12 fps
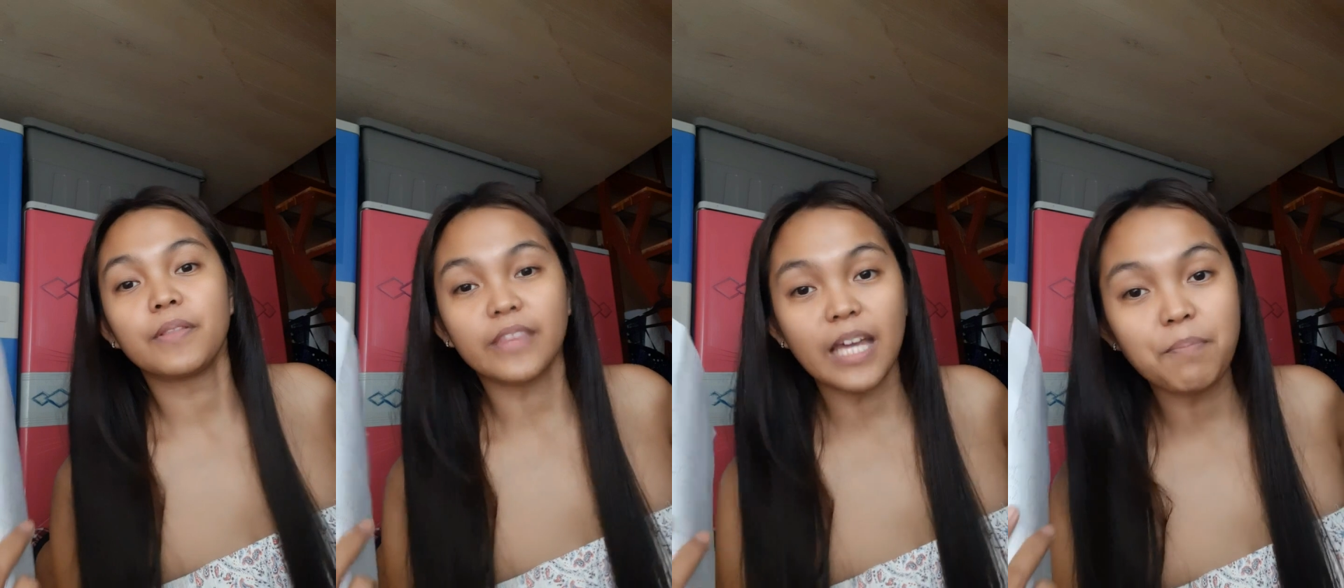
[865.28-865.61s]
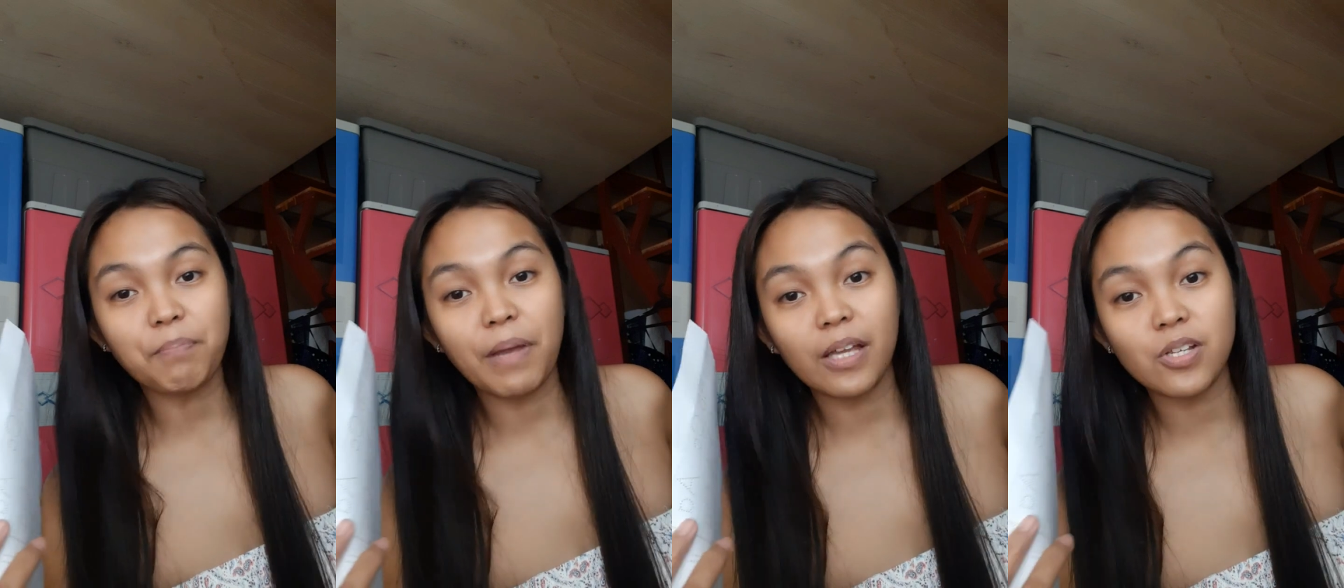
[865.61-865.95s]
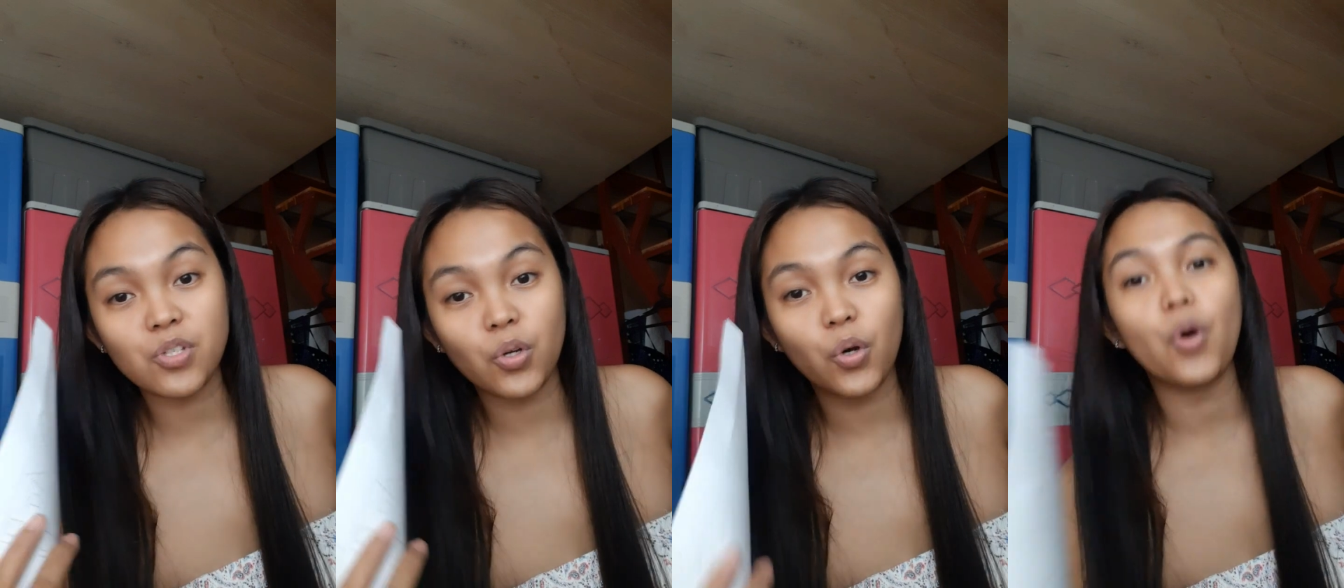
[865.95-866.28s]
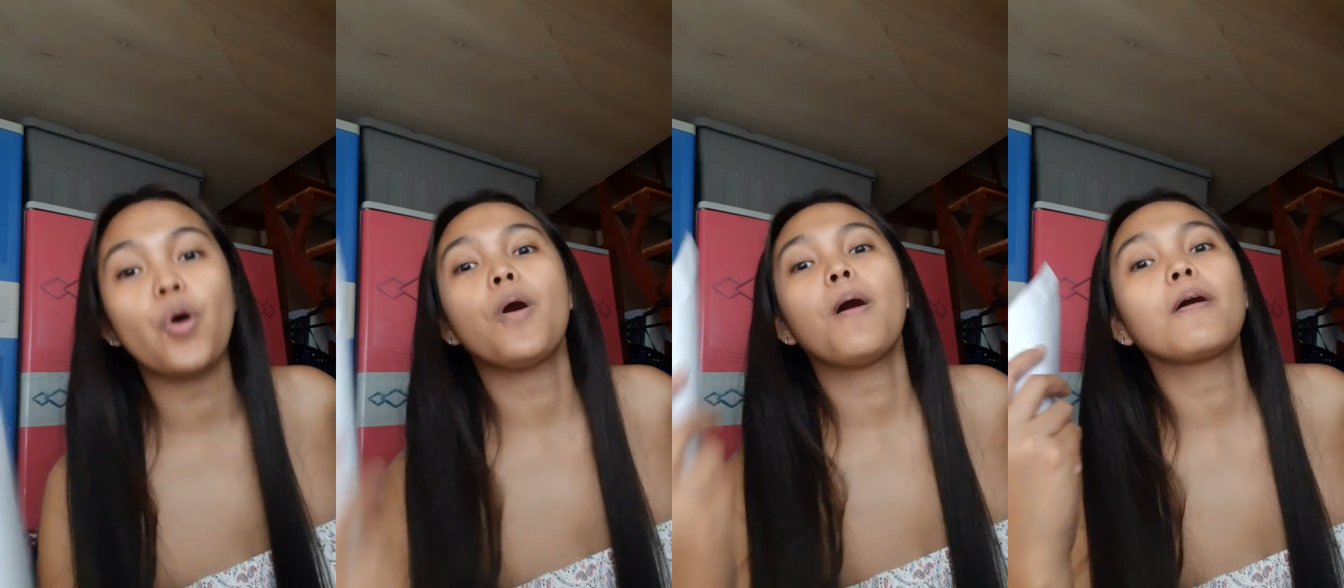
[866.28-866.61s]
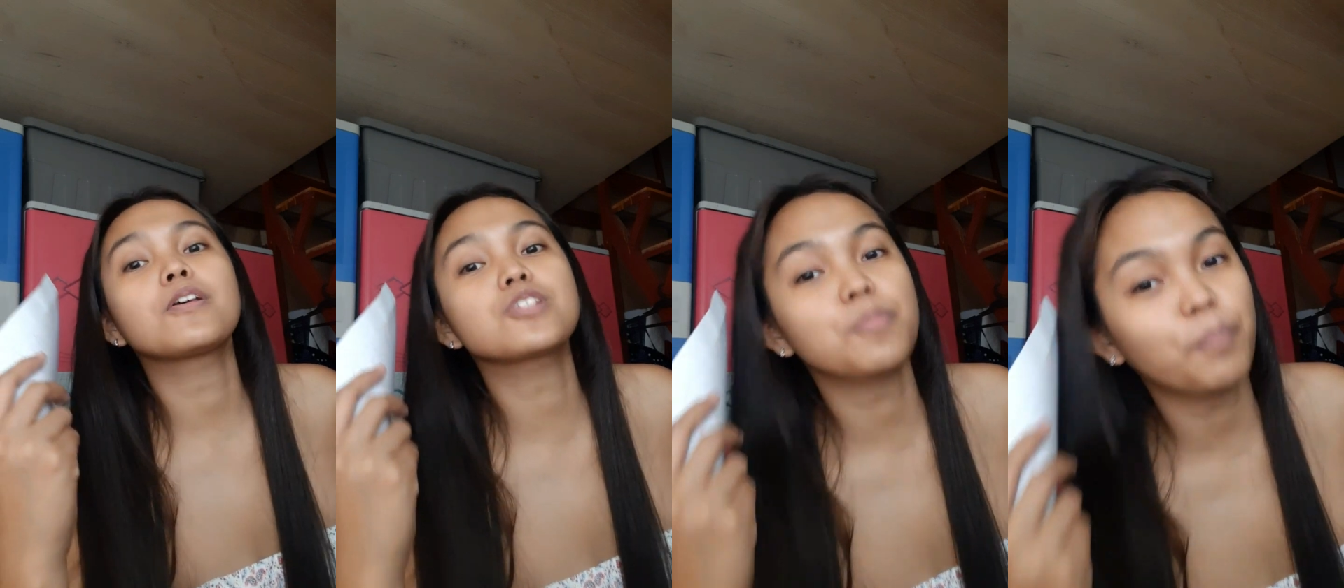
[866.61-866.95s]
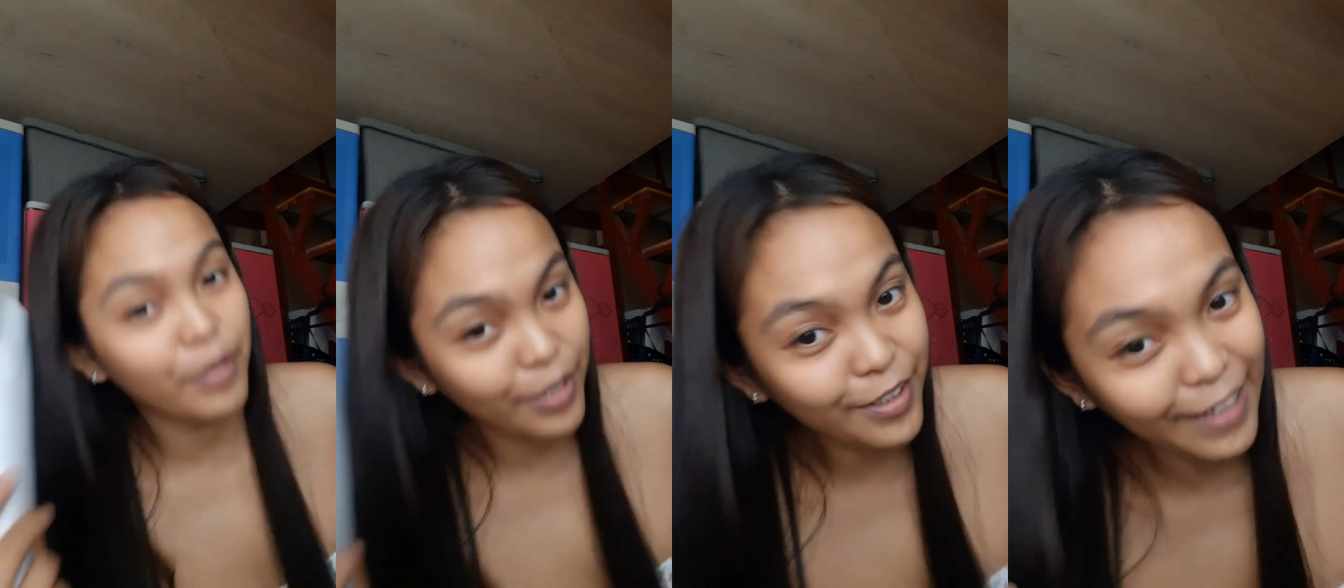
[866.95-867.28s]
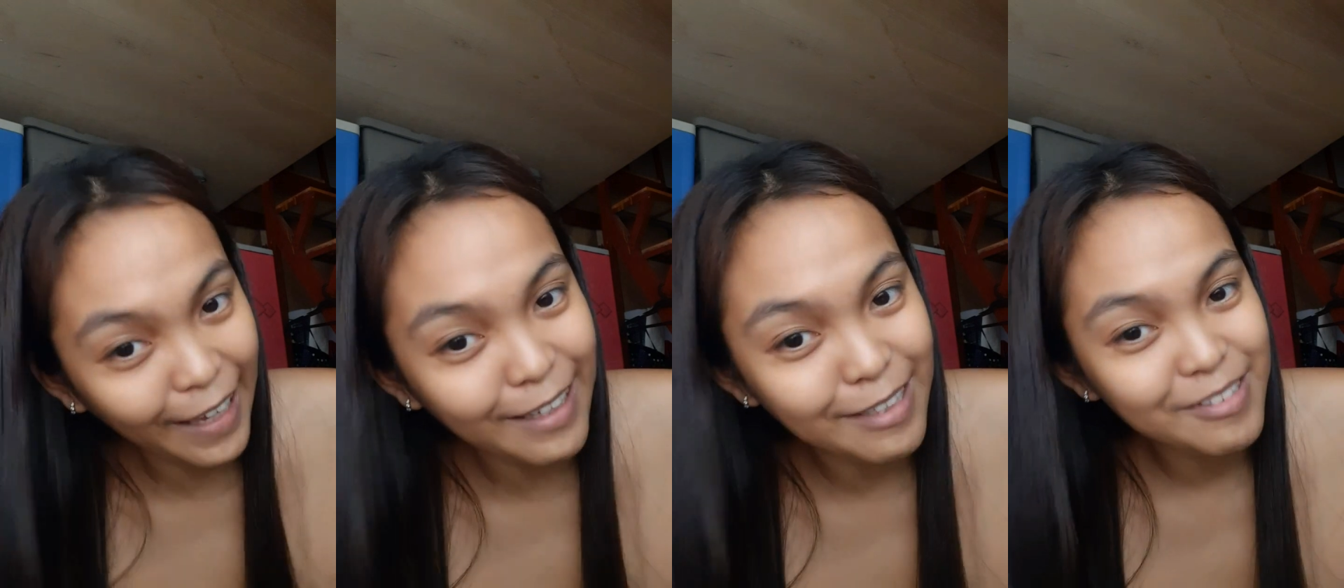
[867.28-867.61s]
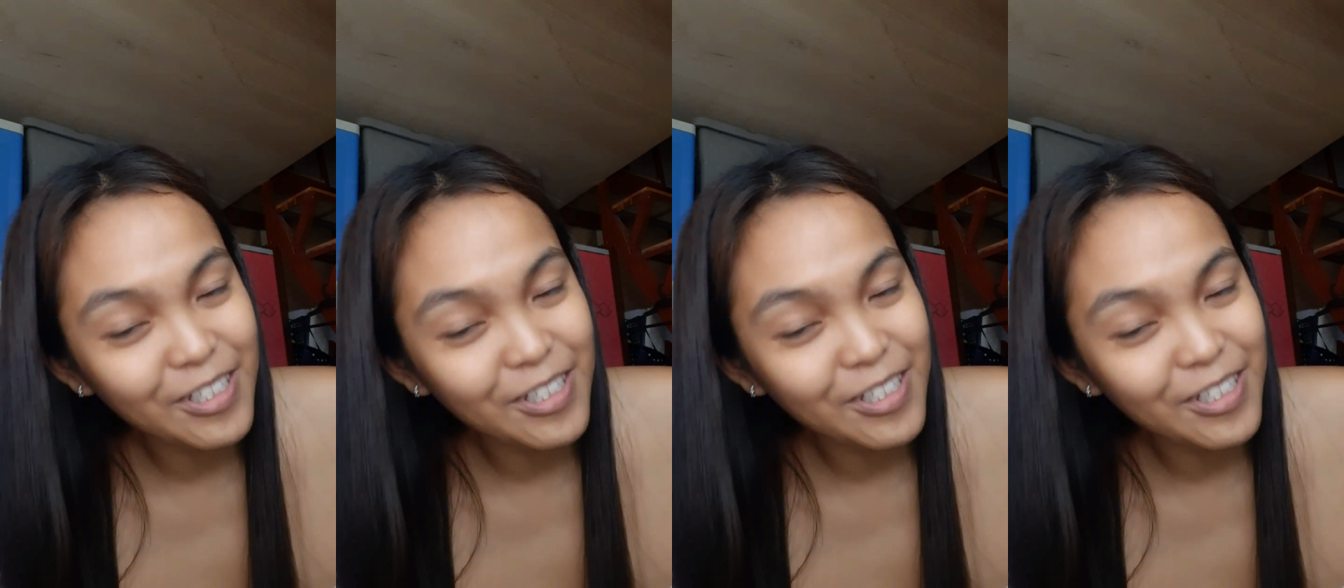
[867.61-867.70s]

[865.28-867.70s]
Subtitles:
10 pesos per day.